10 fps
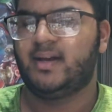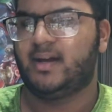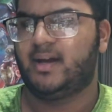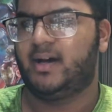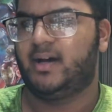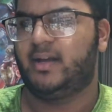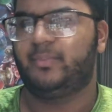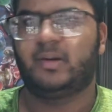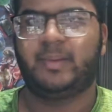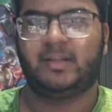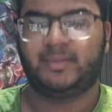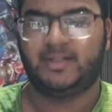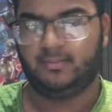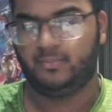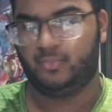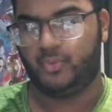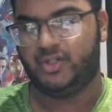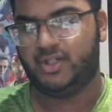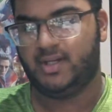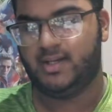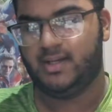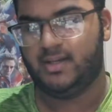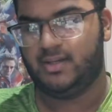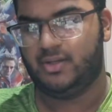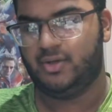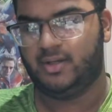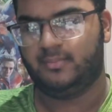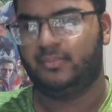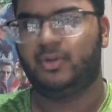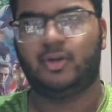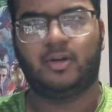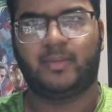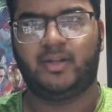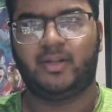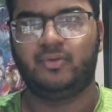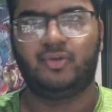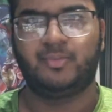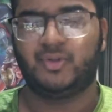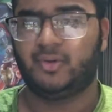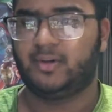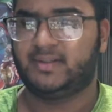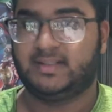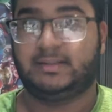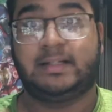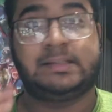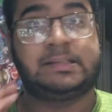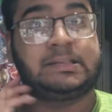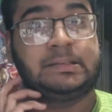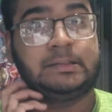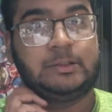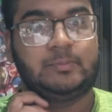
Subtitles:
Emperor Palpatine, which you can look on my YouTube shorts how that turned out.